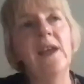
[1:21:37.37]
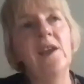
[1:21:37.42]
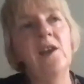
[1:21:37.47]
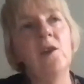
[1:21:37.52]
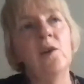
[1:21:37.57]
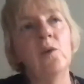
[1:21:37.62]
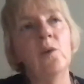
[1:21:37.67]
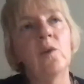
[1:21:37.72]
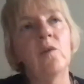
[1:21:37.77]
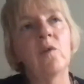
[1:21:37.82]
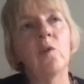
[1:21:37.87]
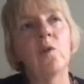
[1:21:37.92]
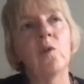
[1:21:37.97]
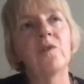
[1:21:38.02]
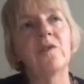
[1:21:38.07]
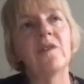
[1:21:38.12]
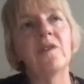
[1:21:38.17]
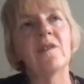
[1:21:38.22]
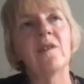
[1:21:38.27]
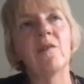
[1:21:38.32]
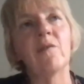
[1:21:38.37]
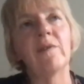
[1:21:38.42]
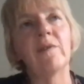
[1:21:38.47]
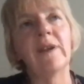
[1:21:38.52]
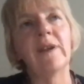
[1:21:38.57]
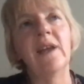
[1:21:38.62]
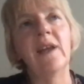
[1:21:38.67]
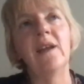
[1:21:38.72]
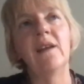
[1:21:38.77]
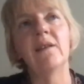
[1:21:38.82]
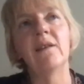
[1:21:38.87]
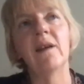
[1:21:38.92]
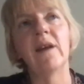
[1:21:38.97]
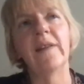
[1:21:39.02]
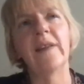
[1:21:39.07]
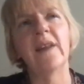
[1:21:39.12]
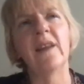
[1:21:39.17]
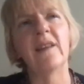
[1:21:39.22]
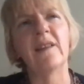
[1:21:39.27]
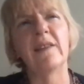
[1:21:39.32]
EU, of course, is only, I
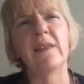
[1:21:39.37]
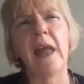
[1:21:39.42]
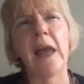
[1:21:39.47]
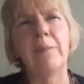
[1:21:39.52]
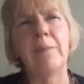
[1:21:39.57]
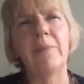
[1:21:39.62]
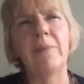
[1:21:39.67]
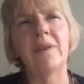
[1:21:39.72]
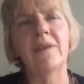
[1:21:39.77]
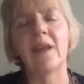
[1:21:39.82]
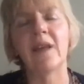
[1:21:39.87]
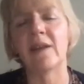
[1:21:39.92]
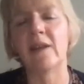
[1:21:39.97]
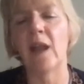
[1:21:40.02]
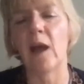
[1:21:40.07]
think it's 9%